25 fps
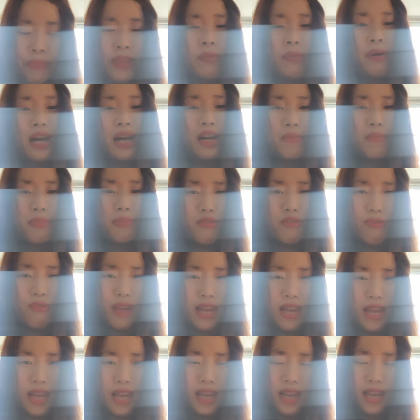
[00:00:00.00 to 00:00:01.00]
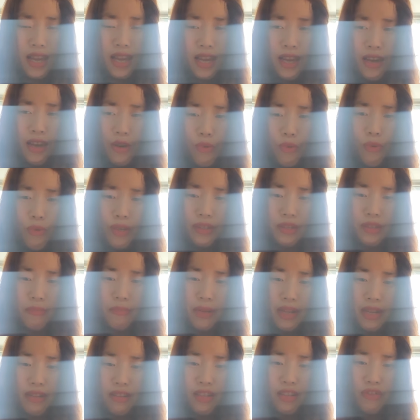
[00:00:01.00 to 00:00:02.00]
Card number three, what's the
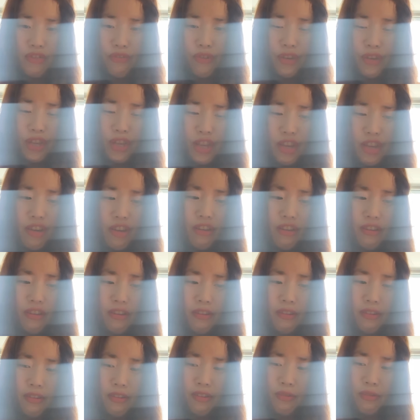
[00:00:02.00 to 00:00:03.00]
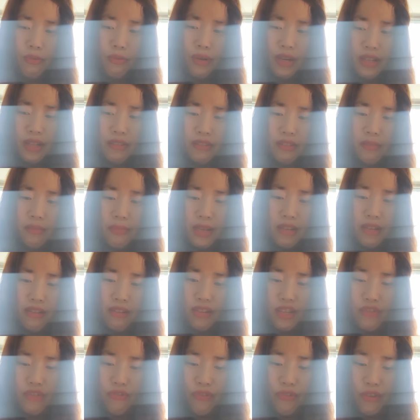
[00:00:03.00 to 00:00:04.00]
message for you? What is the
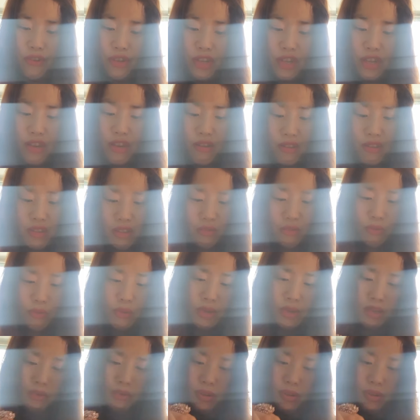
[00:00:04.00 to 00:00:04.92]
message for you? This one